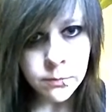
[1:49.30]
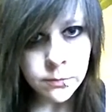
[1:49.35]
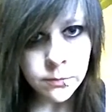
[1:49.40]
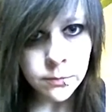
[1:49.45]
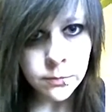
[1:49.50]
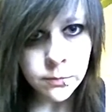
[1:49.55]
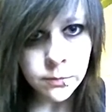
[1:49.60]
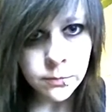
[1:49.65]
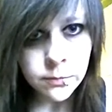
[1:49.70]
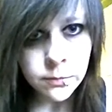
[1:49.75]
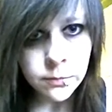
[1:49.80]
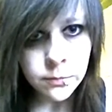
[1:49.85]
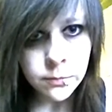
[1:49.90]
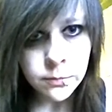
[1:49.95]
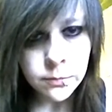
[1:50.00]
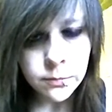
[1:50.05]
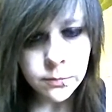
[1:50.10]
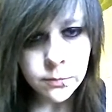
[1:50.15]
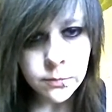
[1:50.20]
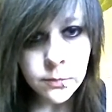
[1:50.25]
Can I use
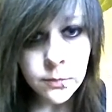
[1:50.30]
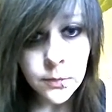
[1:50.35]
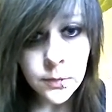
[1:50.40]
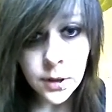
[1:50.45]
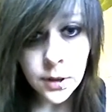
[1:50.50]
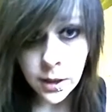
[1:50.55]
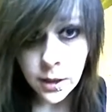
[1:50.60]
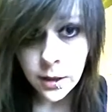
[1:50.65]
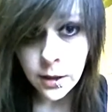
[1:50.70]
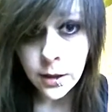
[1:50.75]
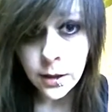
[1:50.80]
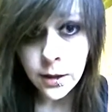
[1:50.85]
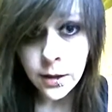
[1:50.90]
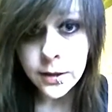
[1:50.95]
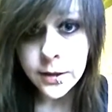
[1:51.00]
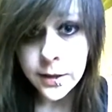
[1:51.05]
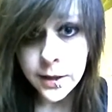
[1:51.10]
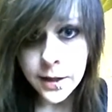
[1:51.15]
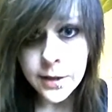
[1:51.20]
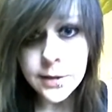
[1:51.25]
this? Uh,
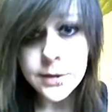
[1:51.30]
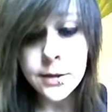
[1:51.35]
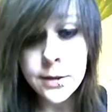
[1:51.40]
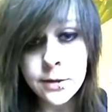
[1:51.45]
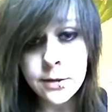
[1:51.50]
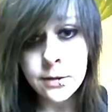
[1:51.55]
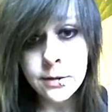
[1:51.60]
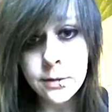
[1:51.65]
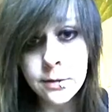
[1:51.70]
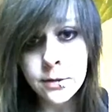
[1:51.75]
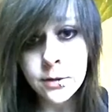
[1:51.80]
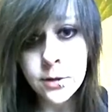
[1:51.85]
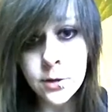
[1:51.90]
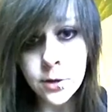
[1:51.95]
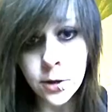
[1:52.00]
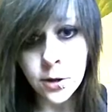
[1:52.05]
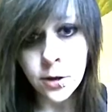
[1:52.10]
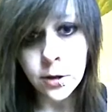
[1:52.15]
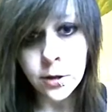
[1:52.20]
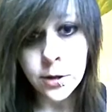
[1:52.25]
yes.
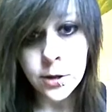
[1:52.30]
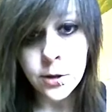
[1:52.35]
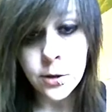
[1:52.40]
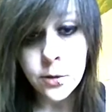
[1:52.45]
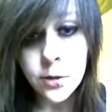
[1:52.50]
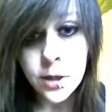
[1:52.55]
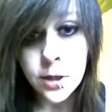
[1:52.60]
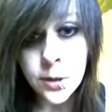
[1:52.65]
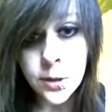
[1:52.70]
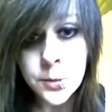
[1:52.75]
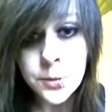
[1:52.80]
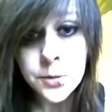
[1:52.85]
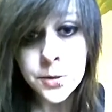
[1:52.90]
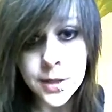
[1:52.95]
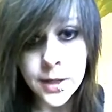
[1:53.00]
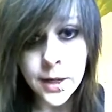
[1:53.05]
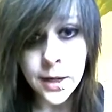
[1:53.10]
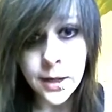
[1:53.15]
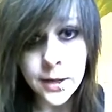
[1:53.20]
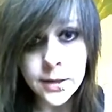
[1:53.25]
Dark. You can use that.
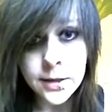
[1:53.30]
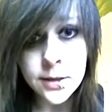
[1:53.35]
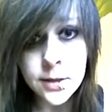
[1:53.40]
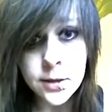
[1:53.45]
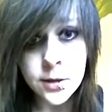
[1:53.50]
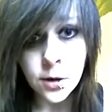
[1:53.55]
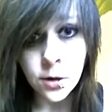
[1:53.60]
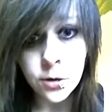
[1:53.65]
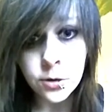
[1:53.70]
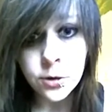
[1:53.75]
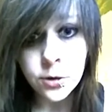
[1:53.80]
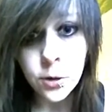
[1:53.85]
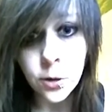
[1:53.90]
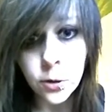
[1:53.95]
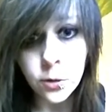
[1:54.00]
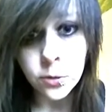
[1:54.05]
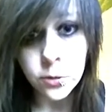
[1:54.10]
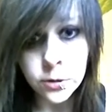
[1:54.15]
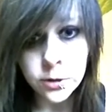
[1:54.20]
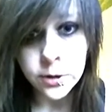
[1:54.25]
Die. It's called gold.